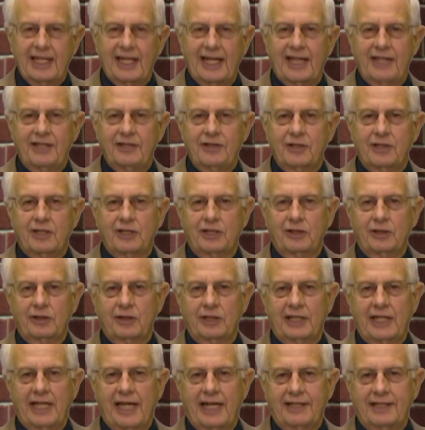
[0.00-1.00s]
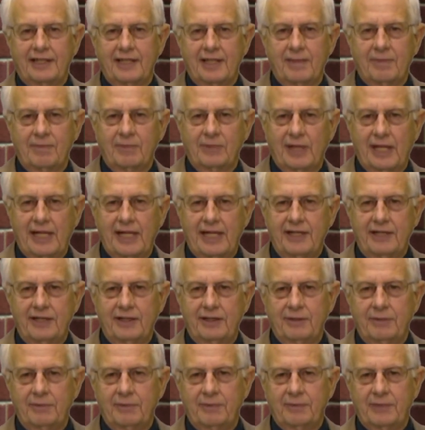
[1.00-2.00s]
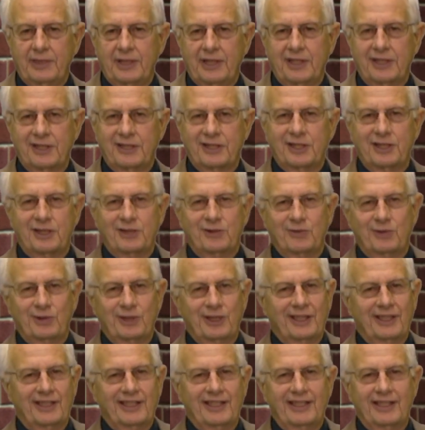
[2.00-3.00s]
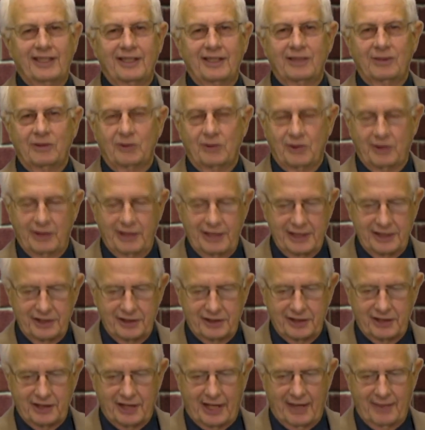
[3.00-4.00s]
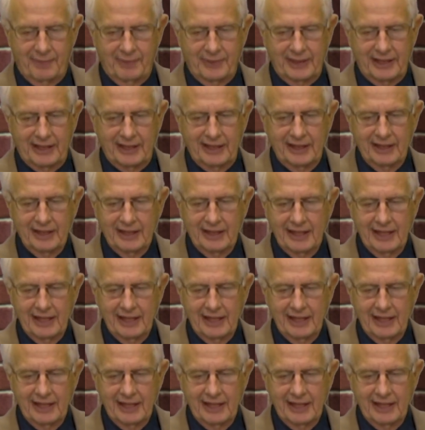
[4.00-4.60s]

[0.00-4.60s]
And you can look at them later because it's really a glorious topic.